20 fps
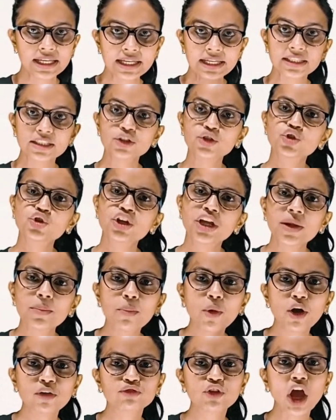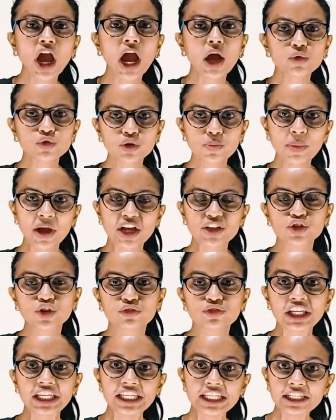The shape of the outer part
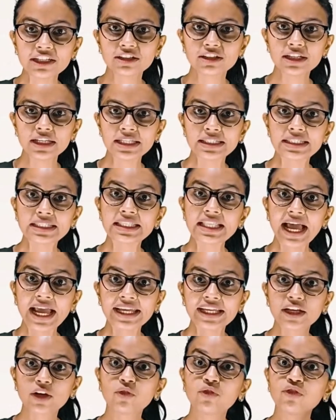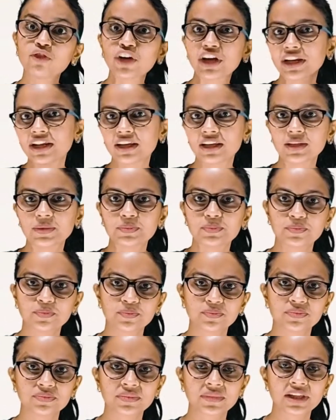of the ear is like a funnel.
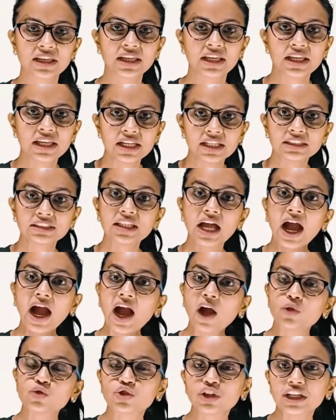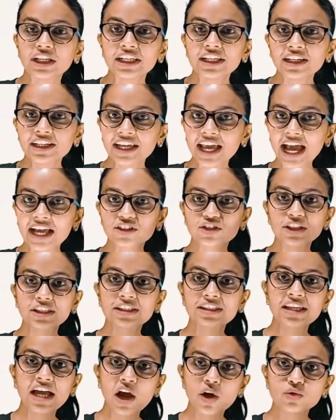The outer ear
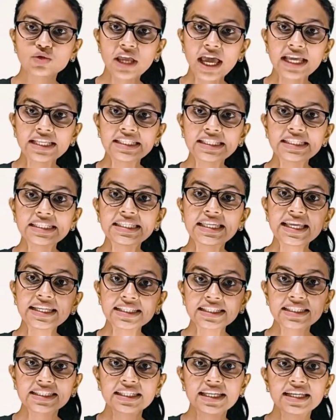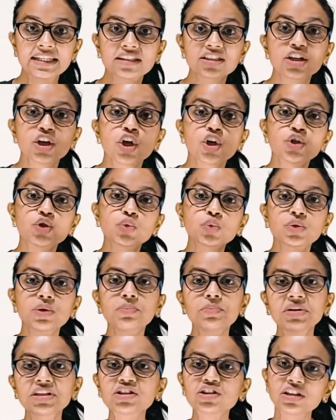catches sound and sends it to the
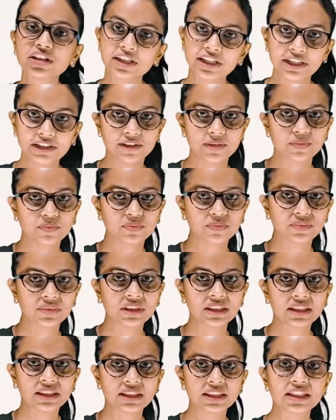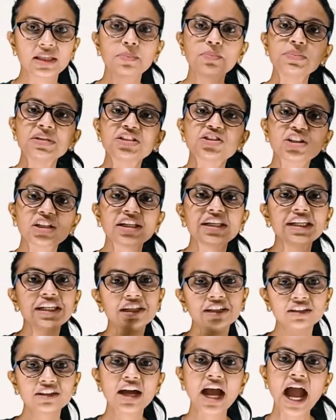middle ear. The middle
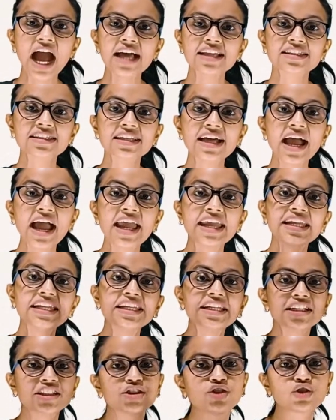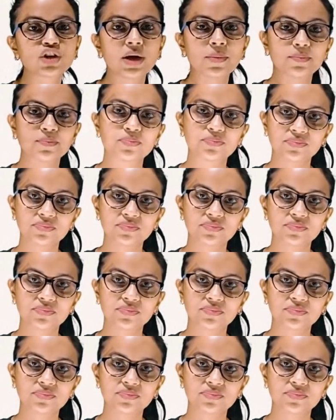ear has the eardrum.